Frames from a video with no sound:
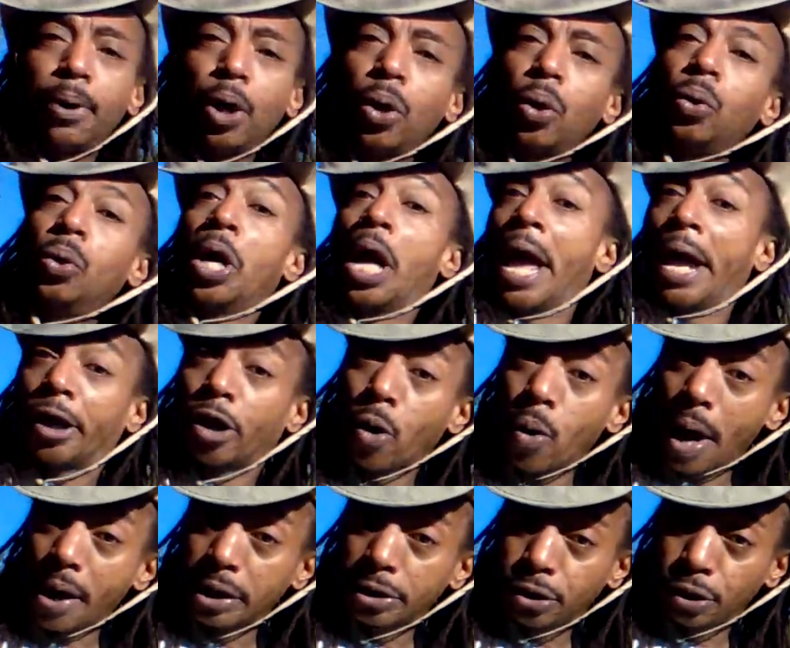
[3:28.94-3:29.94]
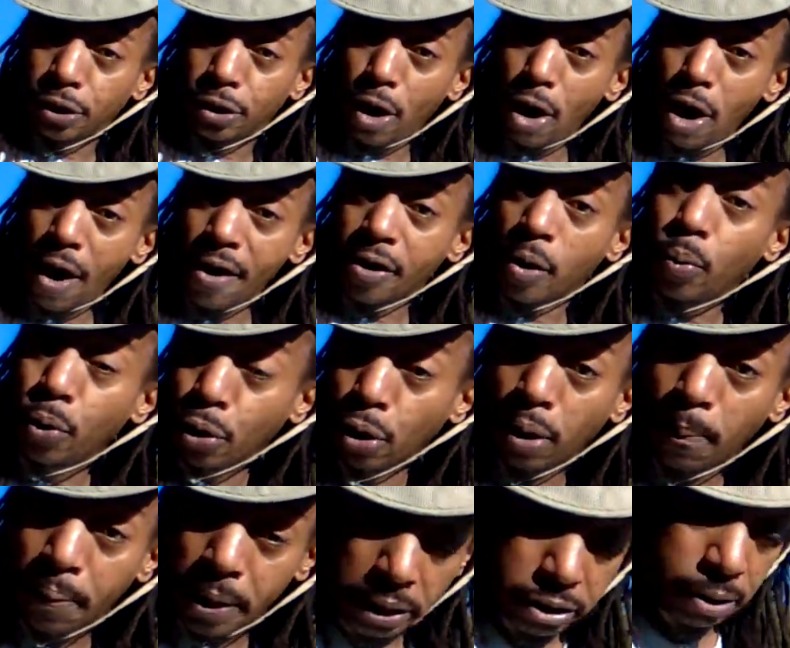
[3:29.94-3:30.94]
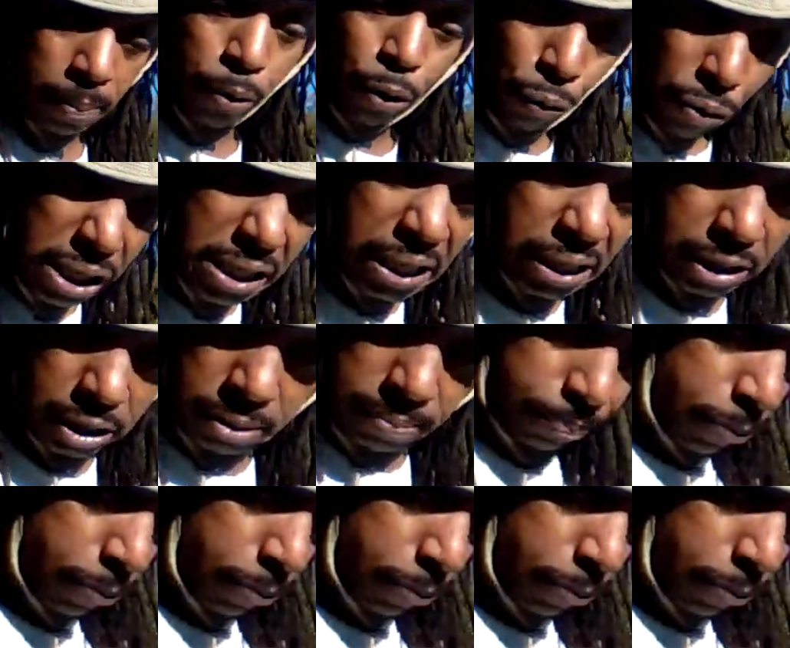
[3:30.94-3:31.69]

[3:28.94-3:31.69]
bowl, go out into the garden, and we're going to pick some greens,